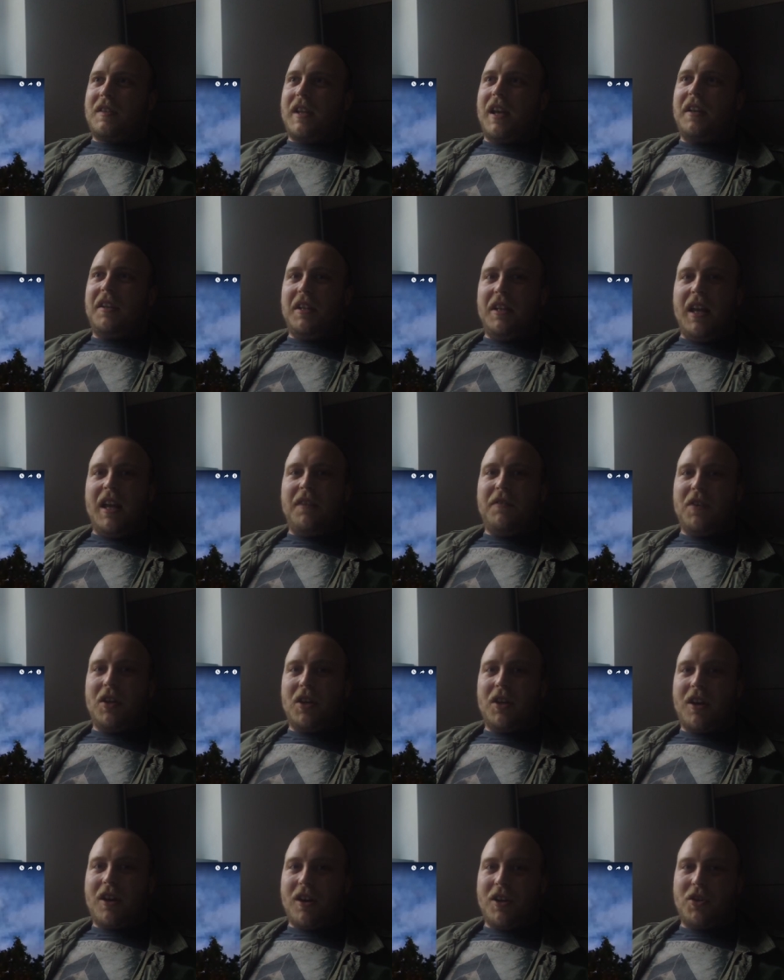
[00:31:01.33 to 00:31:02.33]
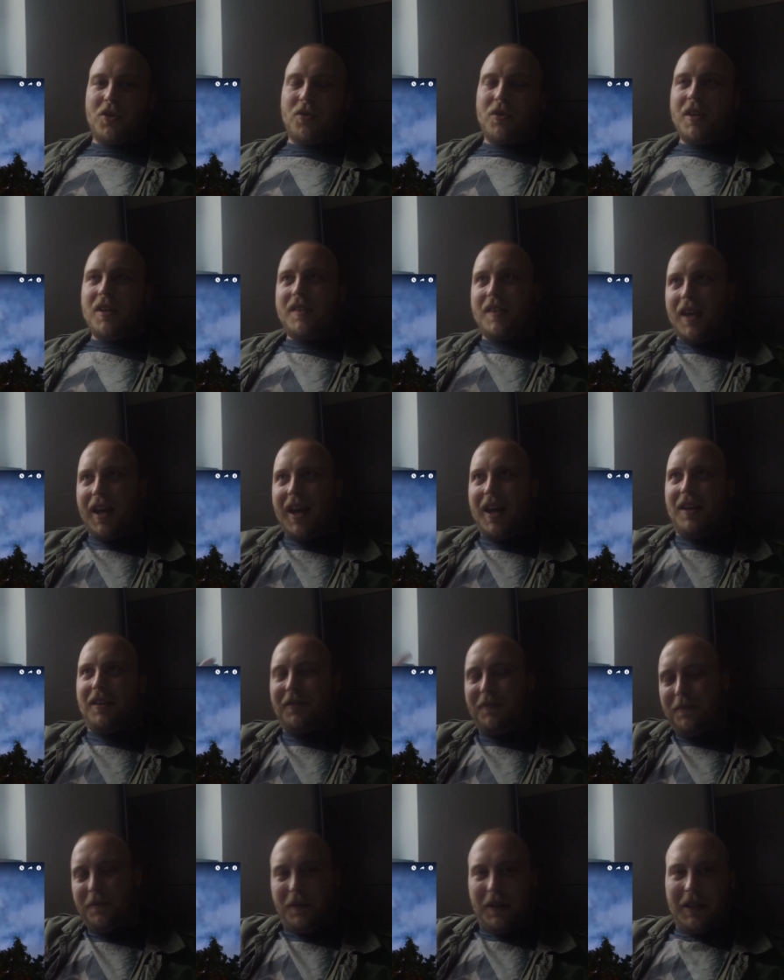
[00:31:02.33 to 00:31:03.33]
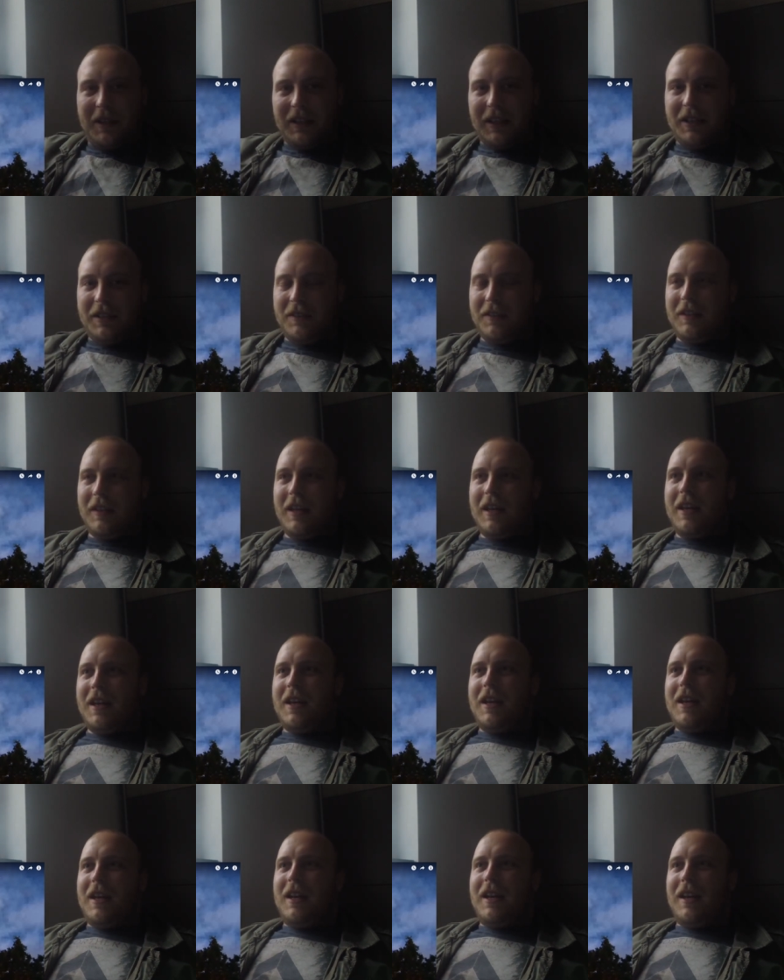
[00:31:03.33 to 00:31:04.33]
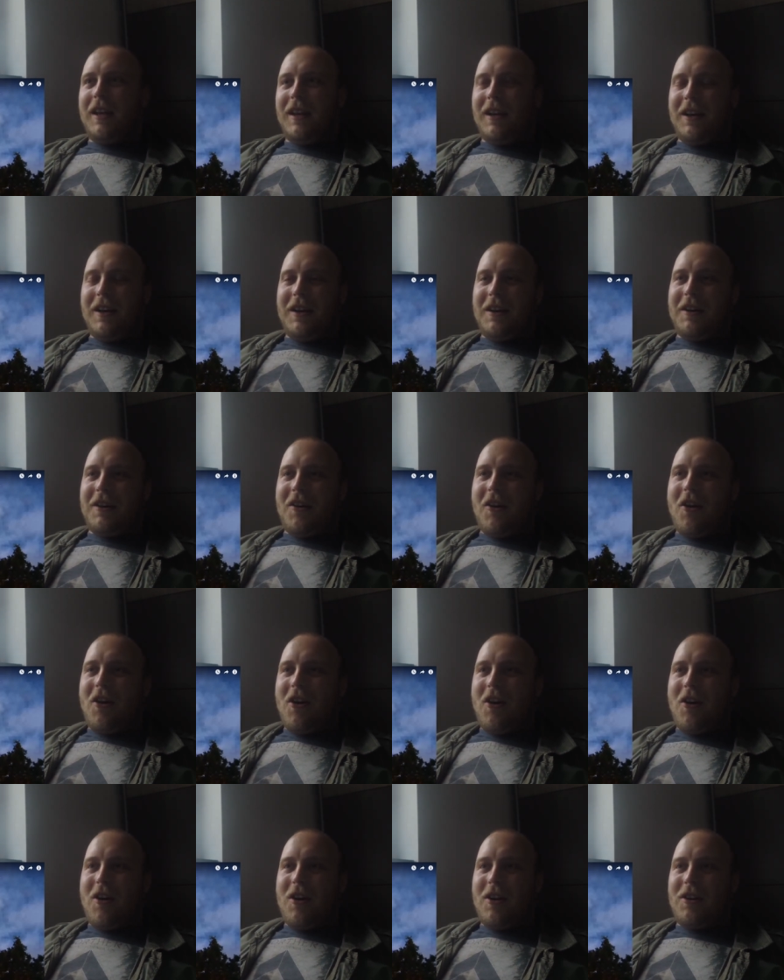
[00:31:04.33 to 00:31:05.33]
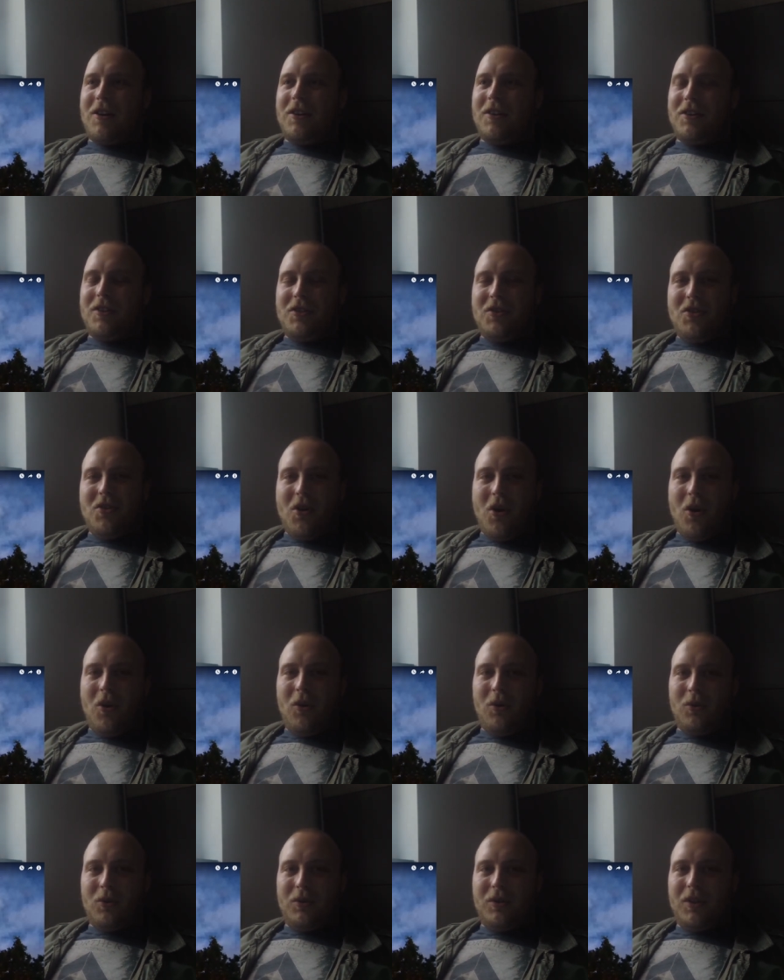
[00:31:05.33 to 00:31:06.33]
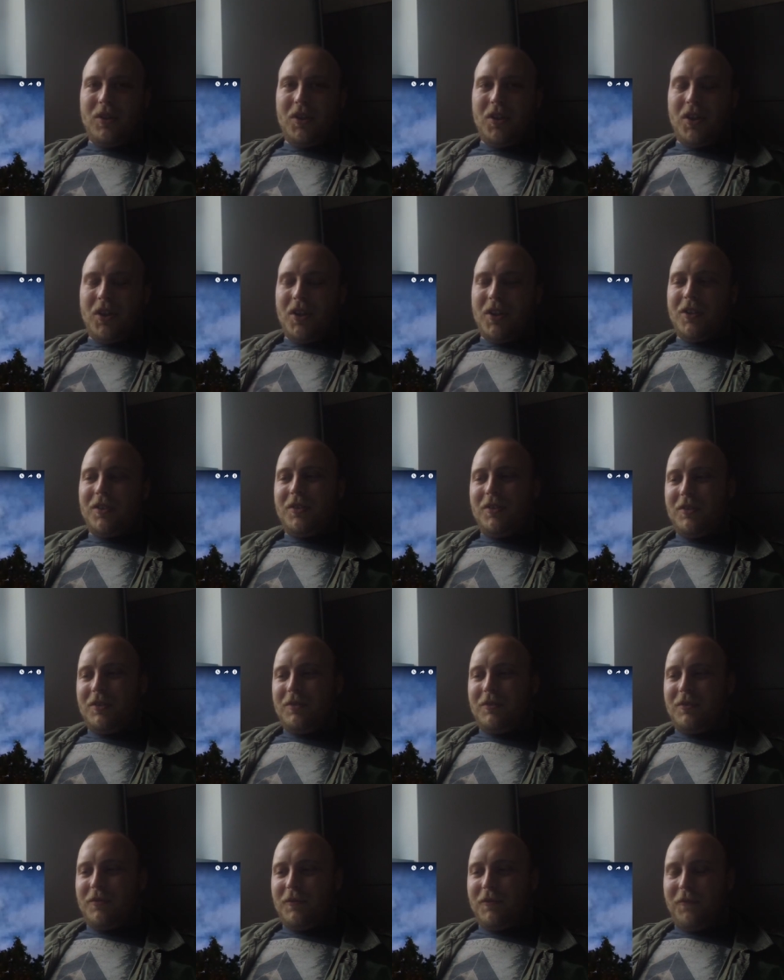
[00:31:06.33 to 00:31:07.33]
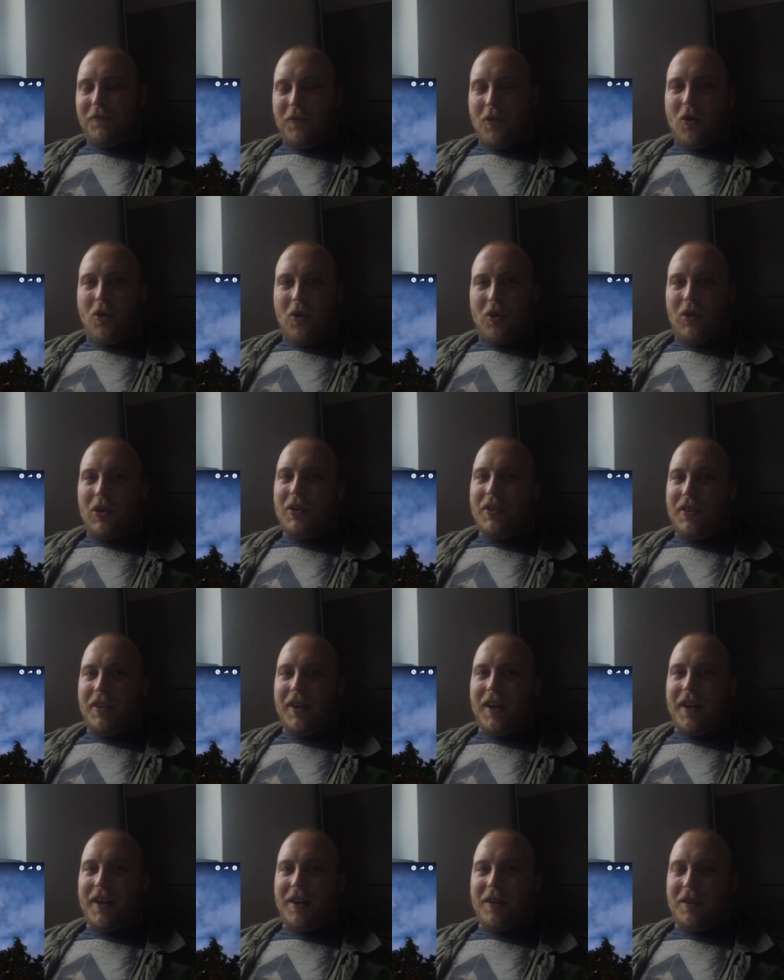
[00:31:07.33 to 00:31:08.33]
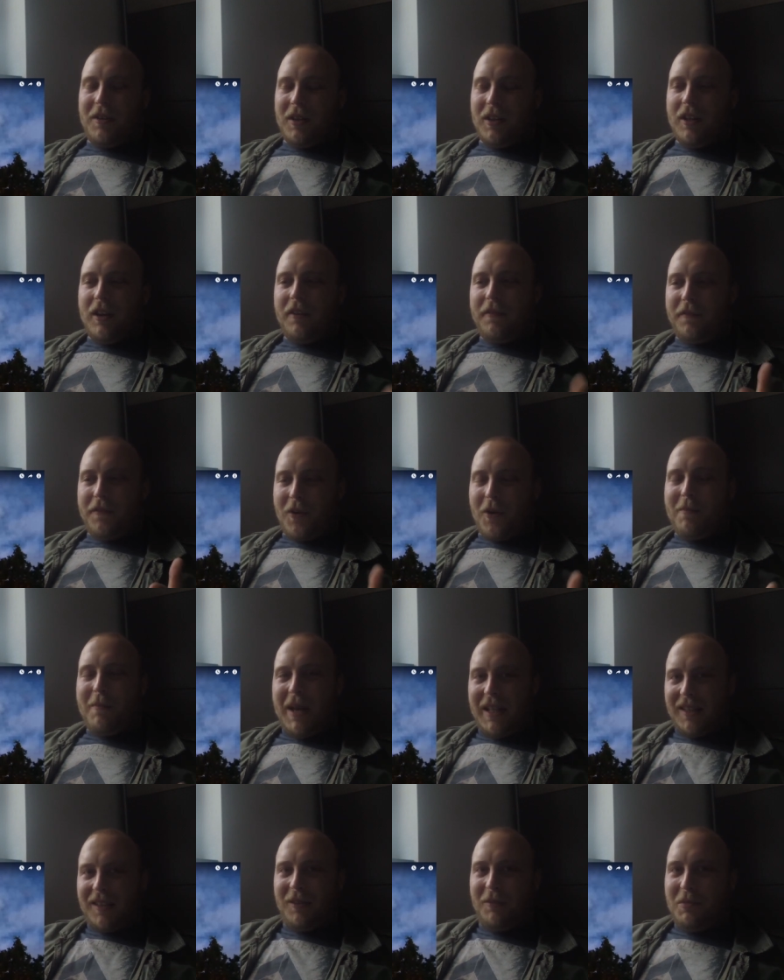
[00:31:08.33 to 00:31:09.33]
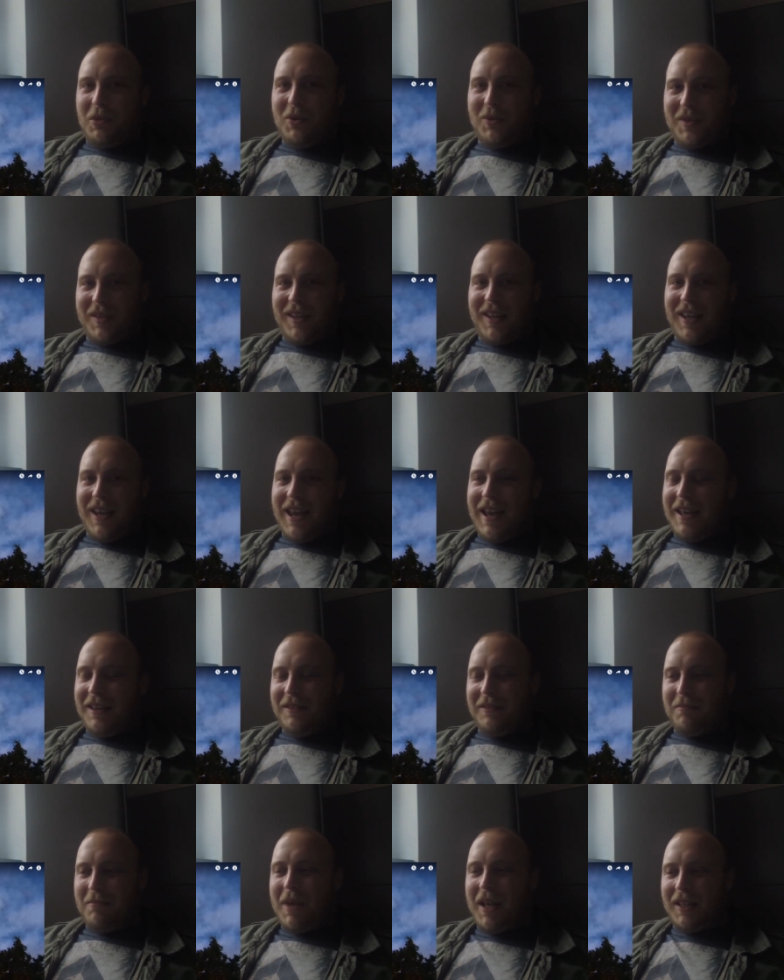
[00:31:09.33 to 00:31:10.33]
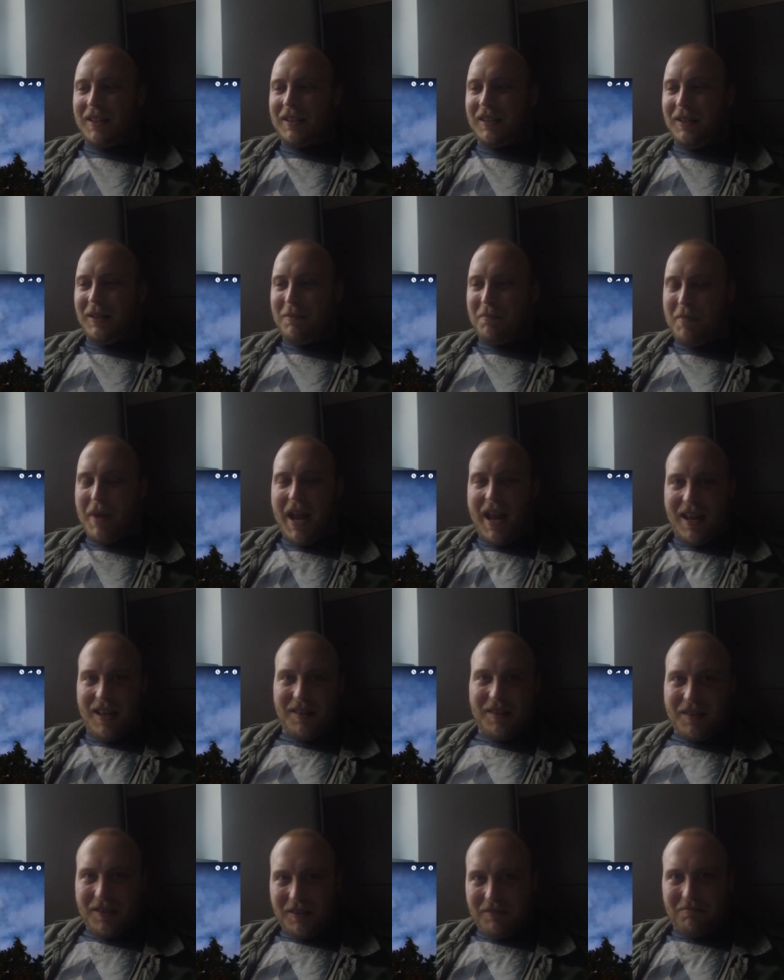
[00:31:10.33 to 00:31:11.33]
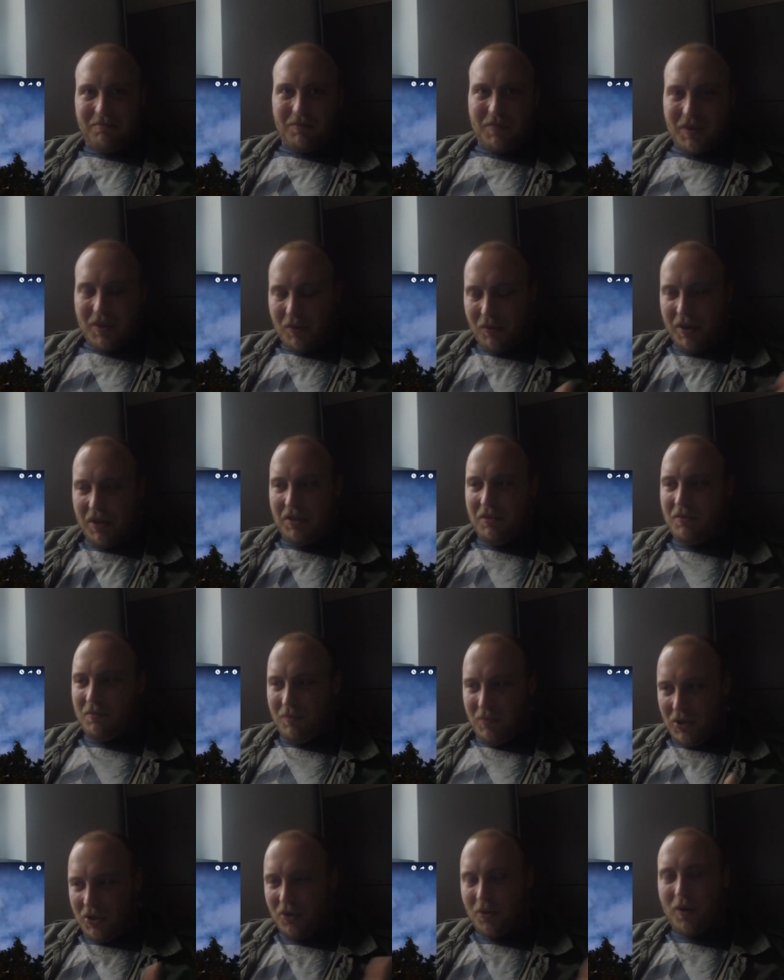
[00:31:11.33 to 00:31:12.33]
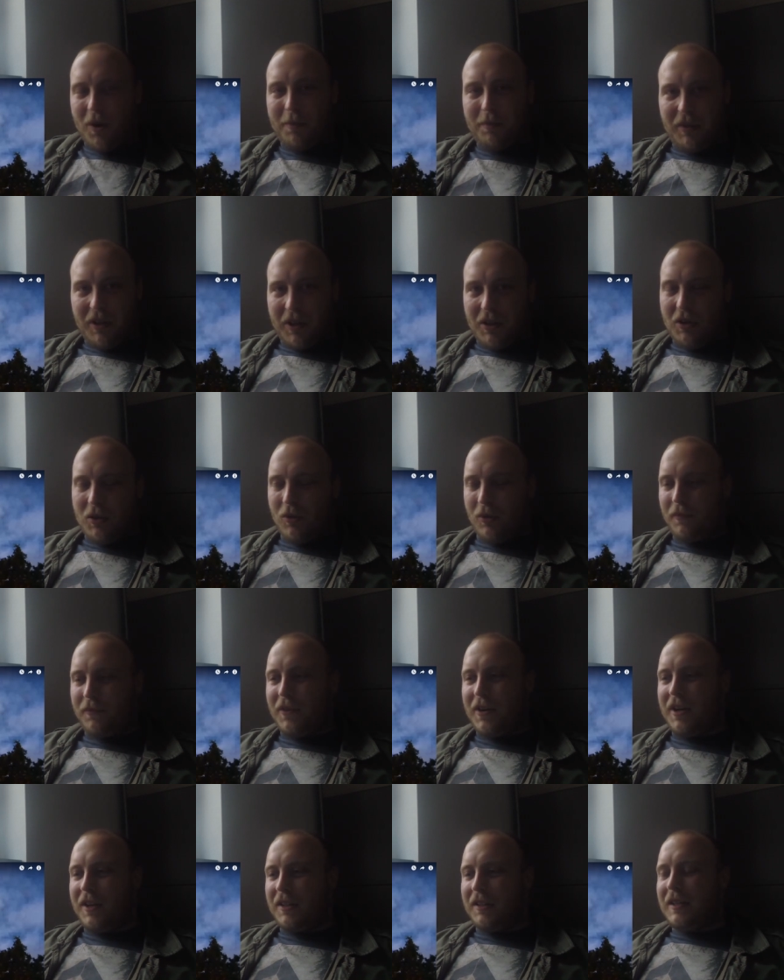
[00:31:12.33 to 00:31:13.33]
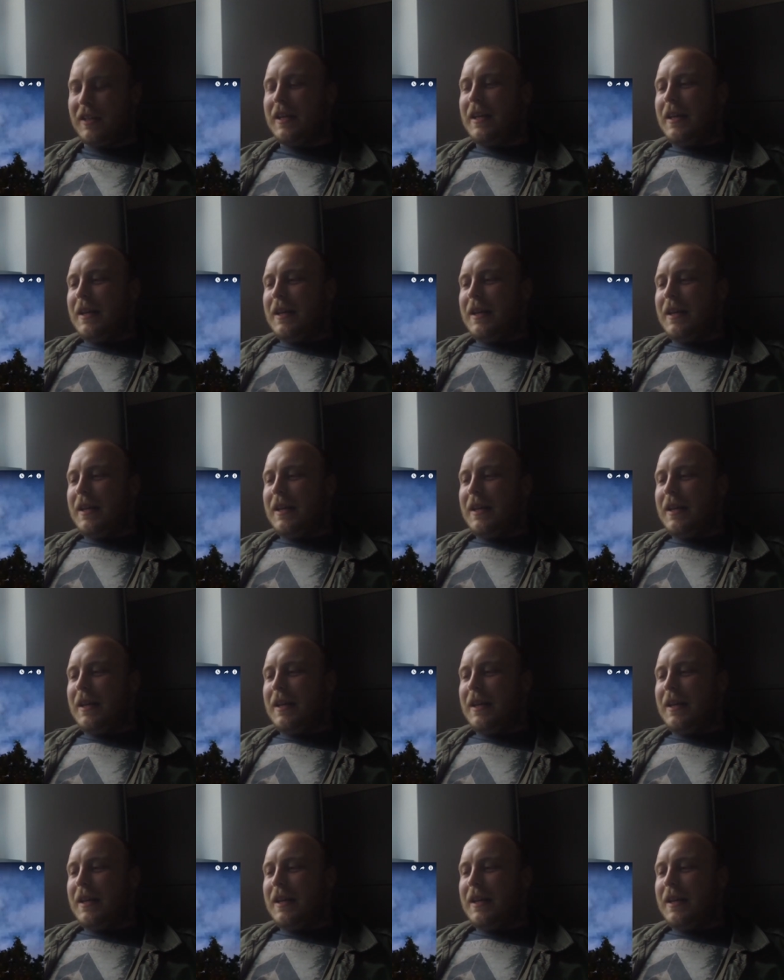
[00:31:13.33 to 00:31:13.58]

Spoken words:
Scandinavian countries and Finland are known for their love for metal music and metal bands. So in Europe, they're known for it.